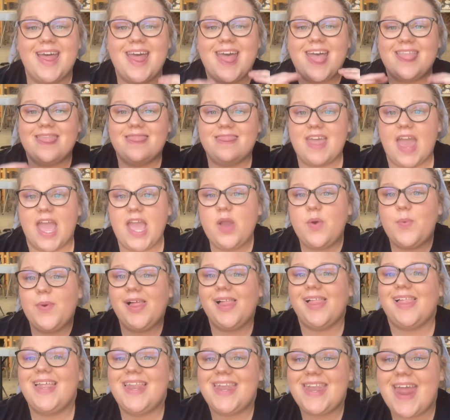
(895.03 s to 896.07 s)
they
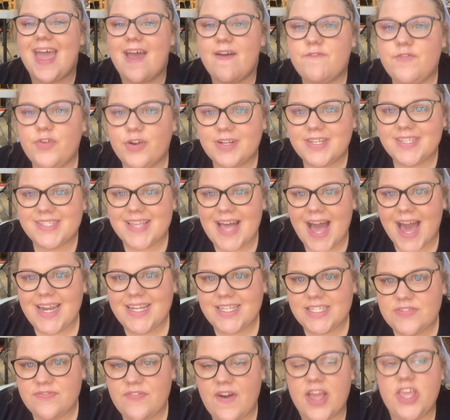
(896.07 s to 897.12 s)
will never
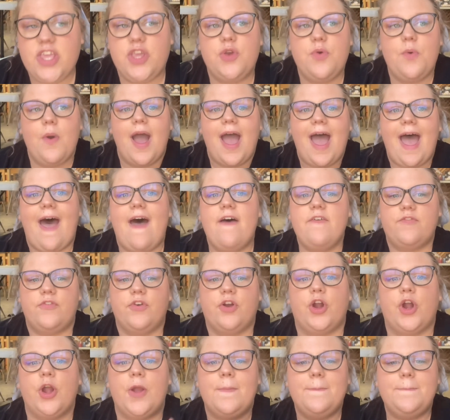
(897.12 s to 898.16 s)
satisfy you
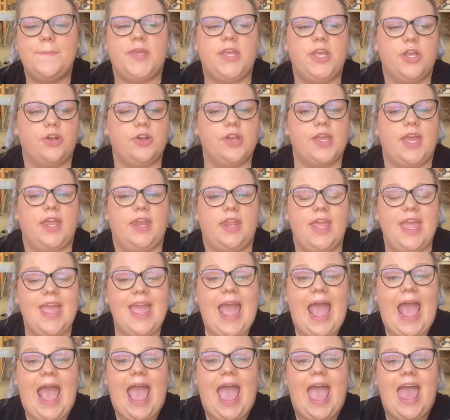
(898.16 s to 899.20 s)
ever, period.
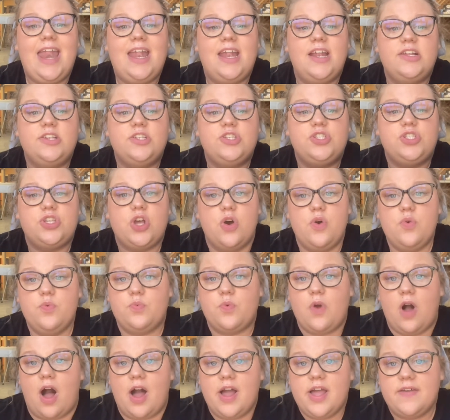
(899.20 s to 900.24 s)
And it is so
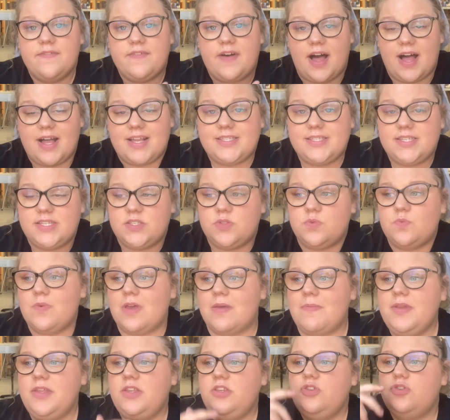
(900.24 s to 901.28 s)
wrong of us as
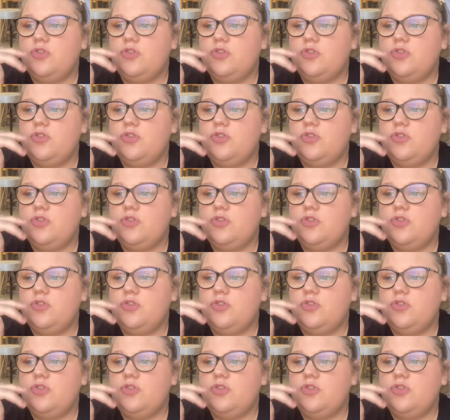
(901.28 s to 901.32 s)
women to